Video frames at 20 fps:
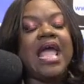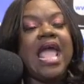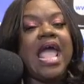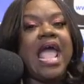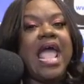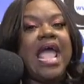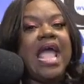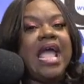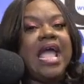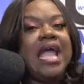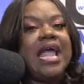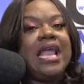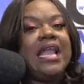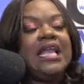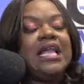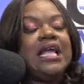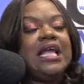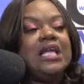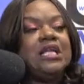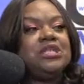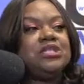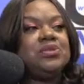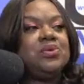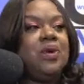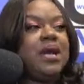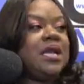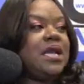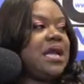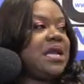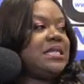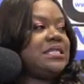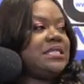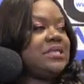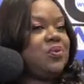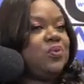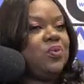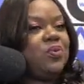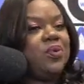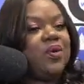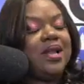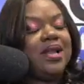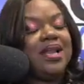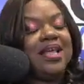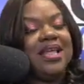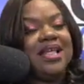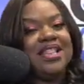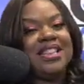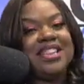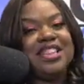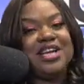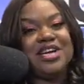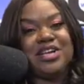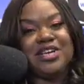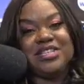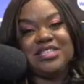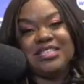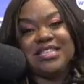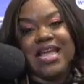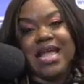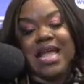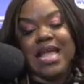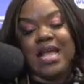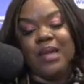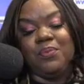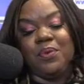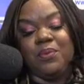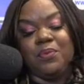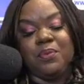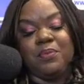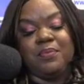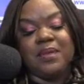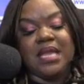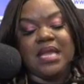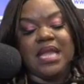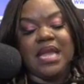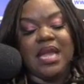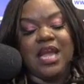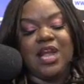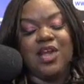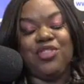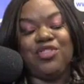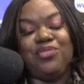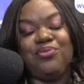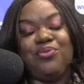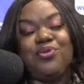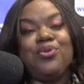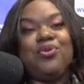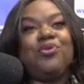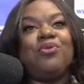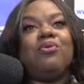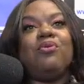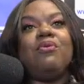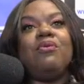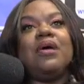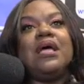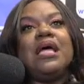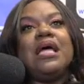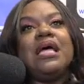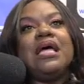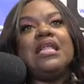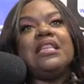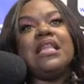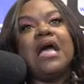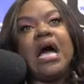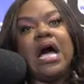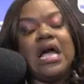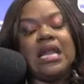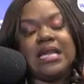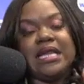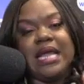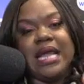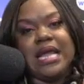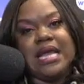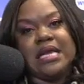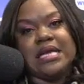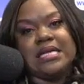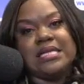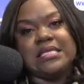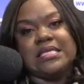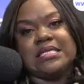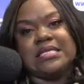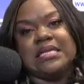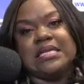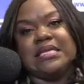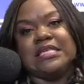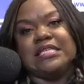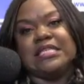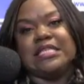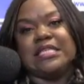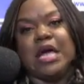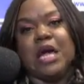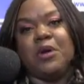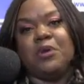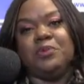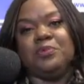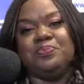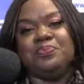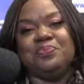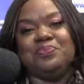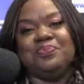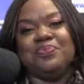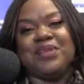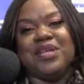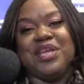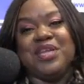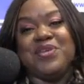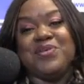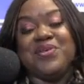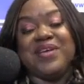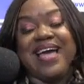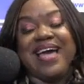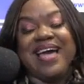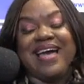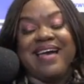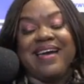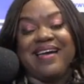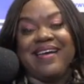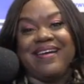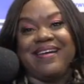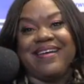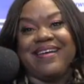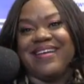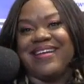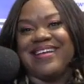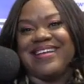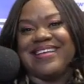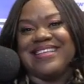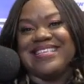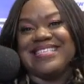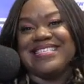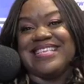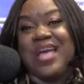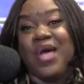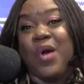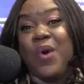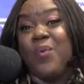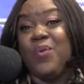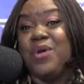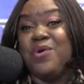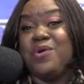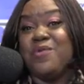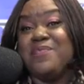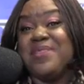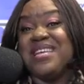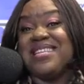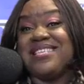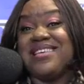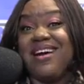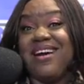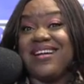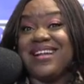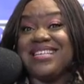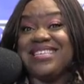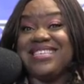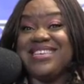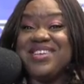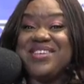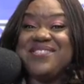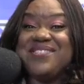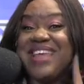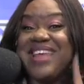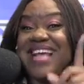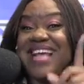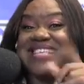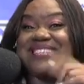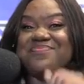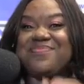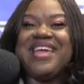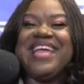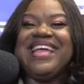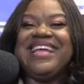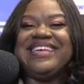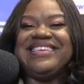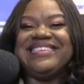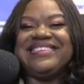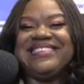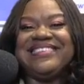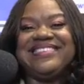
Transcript: and join us on Thursday. We will be here through the holidays. So, you guys, we will be talking to you next week.